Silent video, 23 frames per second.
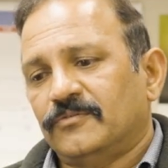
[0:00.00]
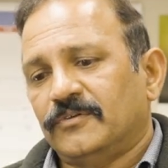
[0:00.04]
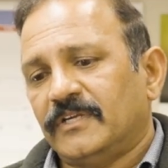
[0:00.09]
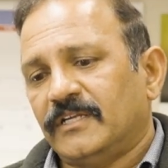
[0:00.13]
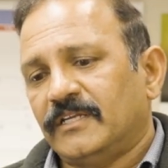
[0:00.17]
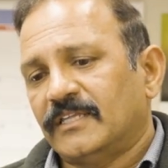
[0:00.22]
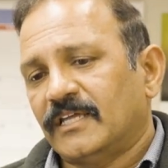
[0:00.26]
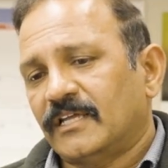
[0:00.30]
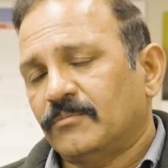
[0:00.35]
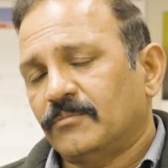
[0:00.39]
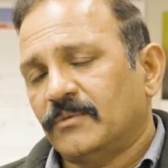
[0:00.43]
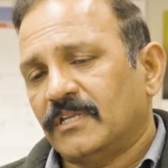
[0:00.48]
feed
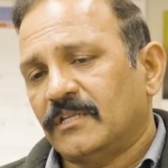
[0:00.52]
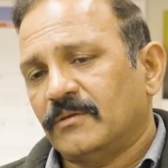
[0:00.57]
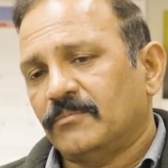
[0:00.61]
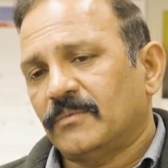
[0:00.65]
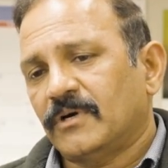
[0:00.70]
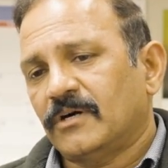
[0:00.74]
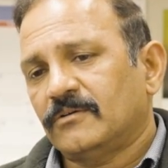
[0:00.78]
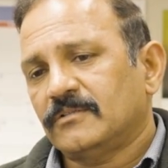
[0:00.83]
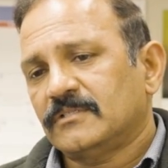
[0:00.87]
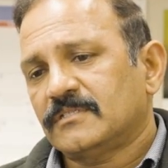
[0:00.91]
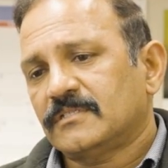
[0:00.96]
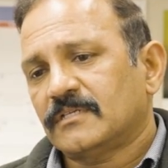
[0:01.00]
that many
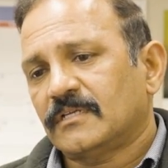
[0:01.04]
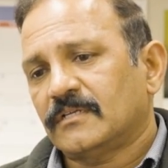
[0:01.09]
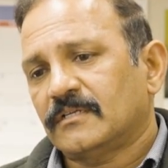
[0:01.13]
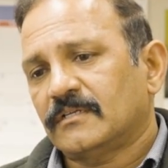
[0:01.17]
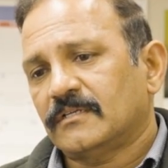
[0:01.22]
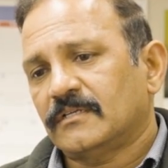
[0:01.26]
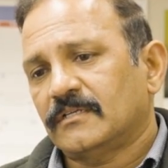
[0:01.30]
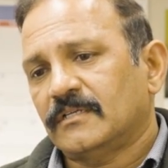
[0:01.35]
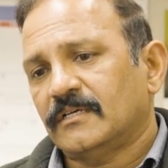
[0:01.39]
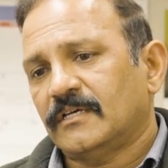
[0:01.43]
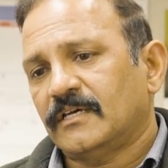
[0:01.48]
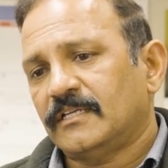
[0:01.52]
mouths,
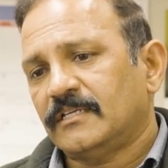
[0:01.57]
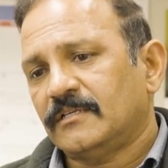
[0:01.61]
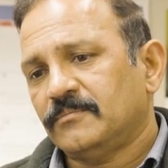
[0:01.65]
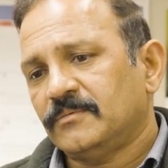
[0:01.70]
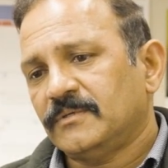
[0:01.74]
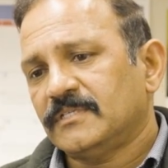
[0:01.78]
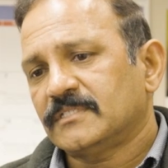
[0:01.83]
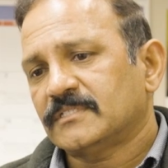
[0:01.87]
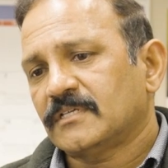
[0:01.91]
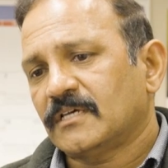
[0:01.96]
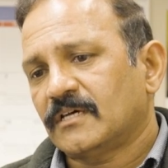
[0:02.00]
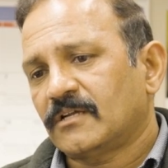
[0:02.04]
and
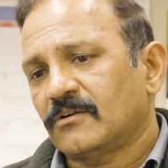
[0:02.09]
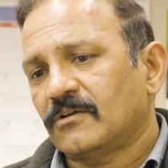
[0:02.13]
honeybees are